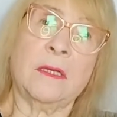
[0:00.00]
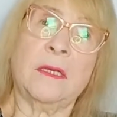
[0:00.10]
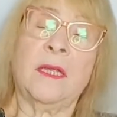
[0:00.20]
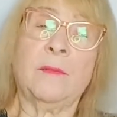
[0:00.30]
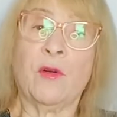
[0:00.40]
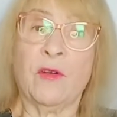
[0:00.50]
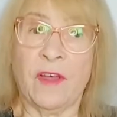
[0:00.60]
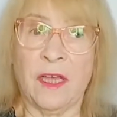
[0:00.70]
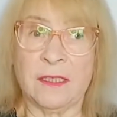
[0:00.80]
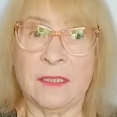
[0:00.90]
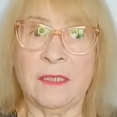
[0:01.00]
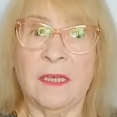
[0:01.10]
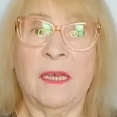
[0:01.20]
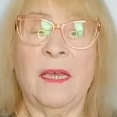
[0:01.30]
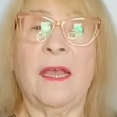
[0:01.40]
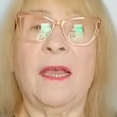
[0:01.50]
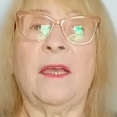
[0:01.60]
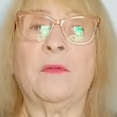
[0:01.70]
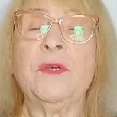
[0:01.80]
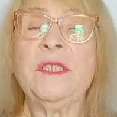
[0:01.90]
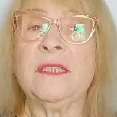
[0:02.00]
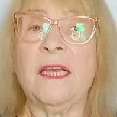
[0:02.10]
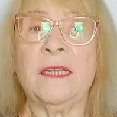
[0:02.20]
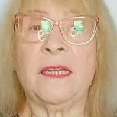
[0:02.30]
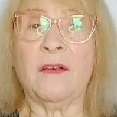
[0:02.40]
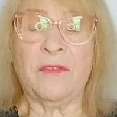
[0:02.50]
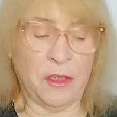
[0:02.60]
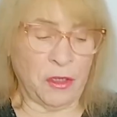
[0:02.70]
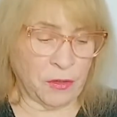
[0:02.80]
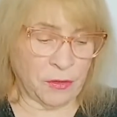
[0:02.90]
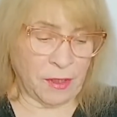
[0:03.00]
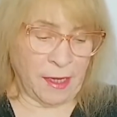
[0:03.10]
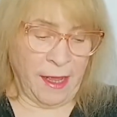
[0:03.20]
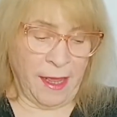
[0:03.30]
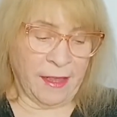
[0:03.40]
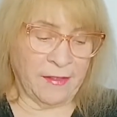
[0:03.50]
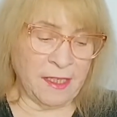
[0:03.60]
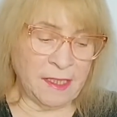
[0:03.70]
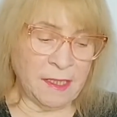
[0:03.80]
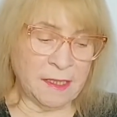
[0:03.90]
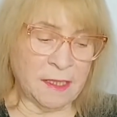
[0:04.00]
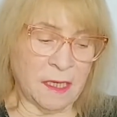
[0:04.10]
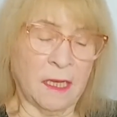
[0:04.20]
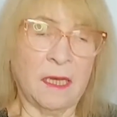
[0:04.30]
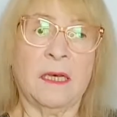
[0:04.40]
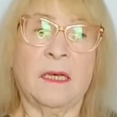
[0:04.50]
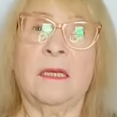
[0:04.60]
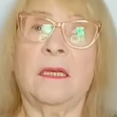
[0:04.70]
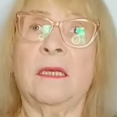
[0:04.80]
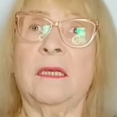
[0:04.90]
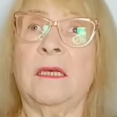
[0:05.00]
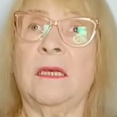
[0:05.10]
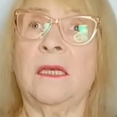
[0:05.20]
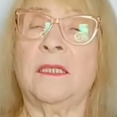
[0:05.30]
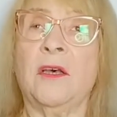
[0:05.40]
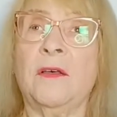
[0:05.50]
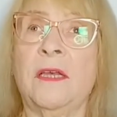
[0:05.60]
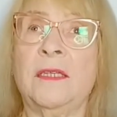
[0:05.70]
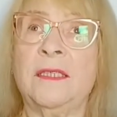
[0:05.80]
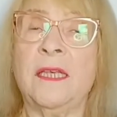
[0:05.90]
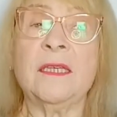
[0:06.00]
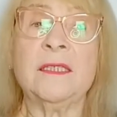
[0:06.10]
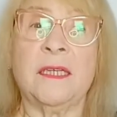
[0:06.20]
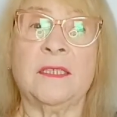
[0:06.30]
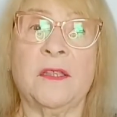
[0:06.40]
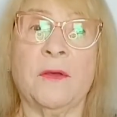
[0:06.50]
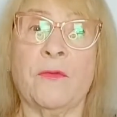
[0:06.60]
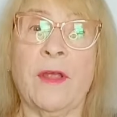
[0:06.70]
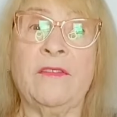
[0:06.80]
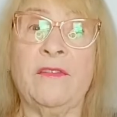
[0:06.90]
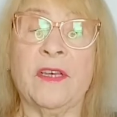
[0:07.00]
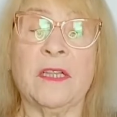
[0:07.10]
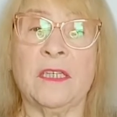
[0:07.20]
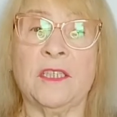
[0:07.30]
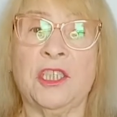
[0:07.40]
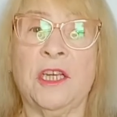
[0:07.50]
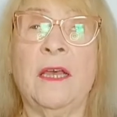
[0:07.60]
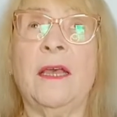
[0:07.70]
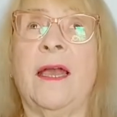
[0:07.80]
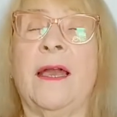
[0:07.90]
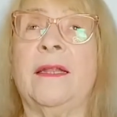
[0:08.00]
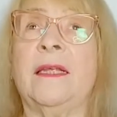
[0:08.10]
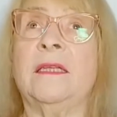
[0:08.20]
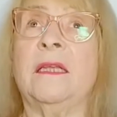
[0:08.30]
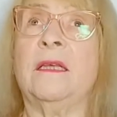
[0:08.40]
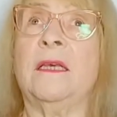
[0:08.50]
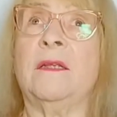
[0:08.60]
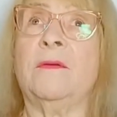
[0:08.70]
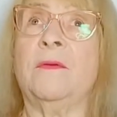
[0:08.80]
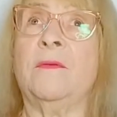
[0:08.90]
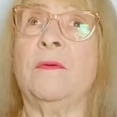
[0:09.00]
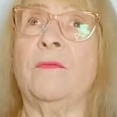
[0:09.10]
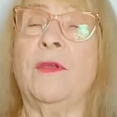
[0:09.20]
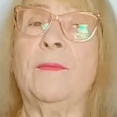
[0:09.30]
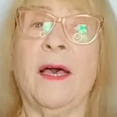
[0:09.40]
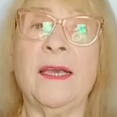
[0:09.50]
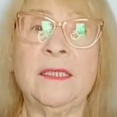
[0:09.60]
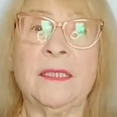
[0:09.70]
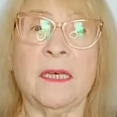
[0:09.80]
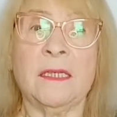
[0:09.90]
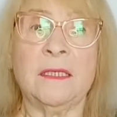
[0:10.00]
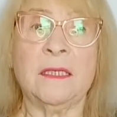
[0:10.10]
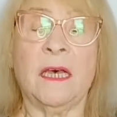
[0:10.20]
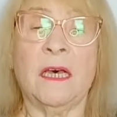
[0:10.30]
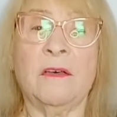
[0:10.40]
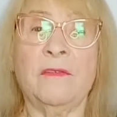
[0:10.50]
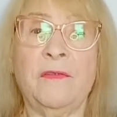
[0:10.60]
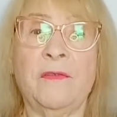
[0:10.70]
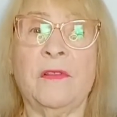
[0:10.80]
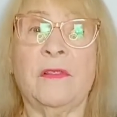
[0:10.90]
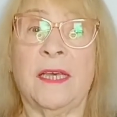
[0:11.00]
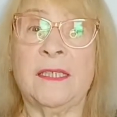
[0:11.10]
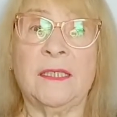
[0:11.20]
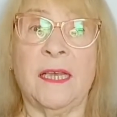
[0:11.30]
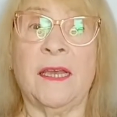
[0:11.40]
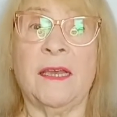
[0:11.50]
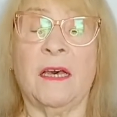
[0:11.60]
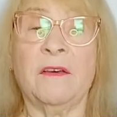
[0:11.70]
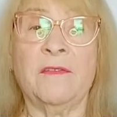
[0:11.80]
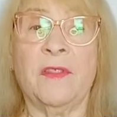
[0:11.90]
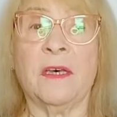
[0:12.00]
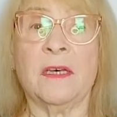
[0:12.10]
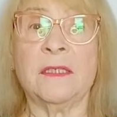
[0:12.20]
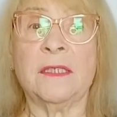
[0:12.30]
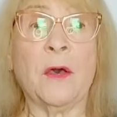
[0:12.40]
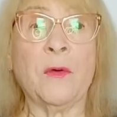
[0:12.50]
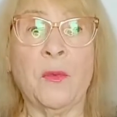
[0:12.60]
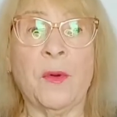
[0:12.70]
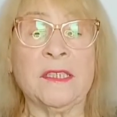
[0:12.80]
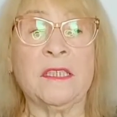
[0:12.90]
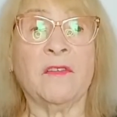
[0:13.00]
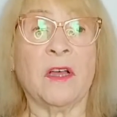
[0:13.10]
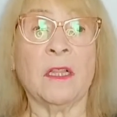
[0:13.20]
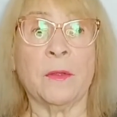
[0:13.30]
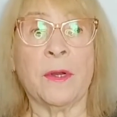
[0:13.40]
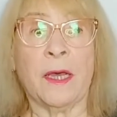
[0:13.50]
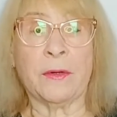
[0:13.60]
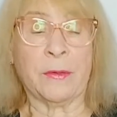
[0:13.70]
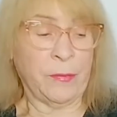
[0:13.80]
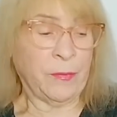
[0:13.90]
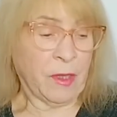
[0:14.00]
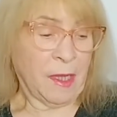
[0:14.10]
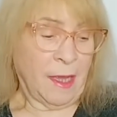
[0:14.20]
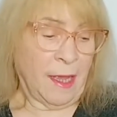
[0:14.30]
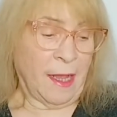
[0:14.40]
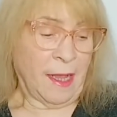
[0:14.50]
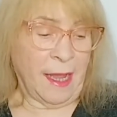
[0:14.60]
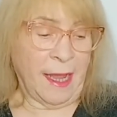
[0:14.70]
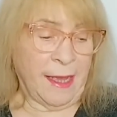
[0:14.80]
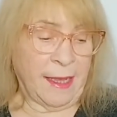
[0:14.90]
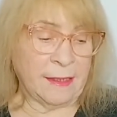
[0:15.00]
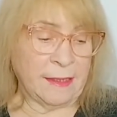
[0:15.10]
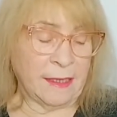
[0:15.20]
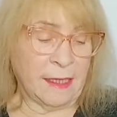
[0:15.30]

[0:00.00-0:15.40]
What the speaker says: in Provence, and we stayed in Avignon, and this is it says it's the Red Village, and it reminds us of, they say, of the southwest of Colorado. And